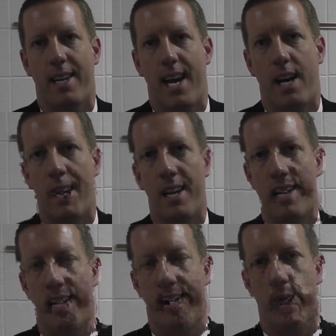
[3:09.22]
now, we're
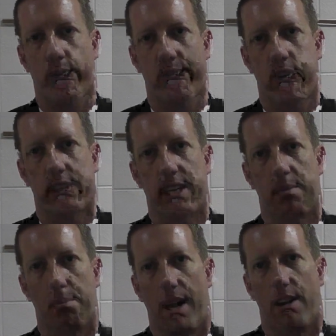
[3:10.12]
just focused on
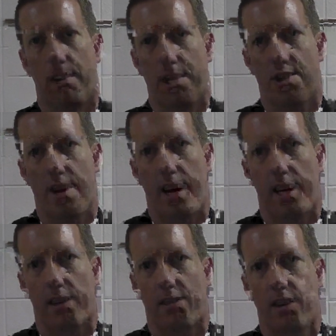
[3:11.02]
getting better each
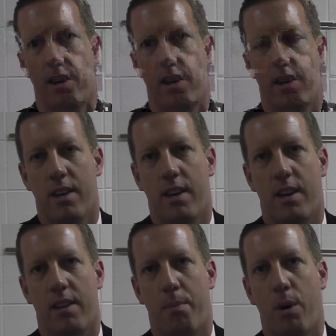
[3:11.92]
day.
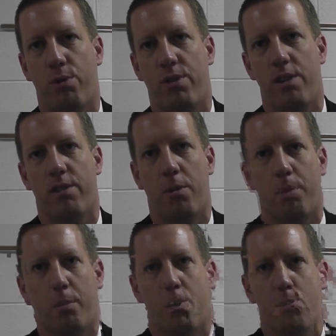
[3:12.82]
The postseason will
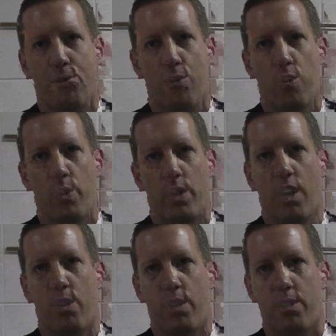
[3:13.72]
be here before we
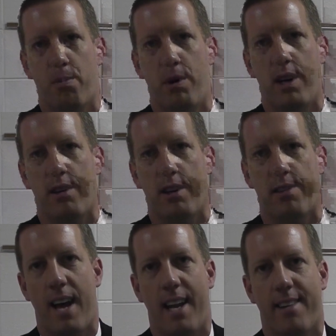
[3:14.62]
know it, but
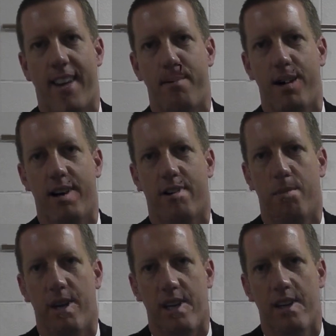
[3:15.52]
it's not time yet
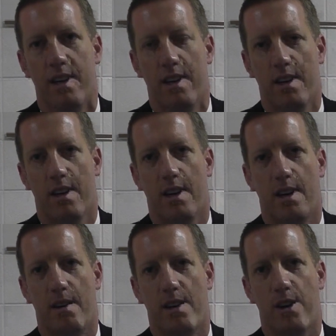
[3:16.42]
to be
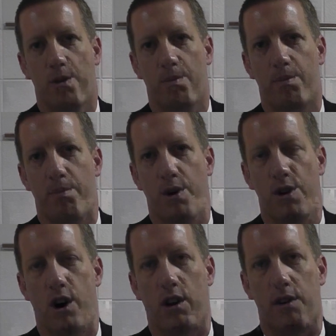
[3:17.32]

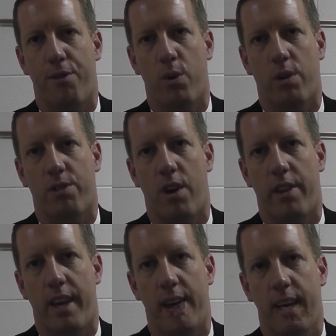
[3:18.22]
putting all our focus
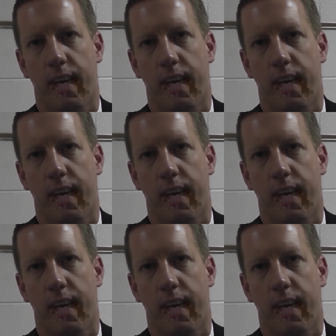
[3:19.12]
on that.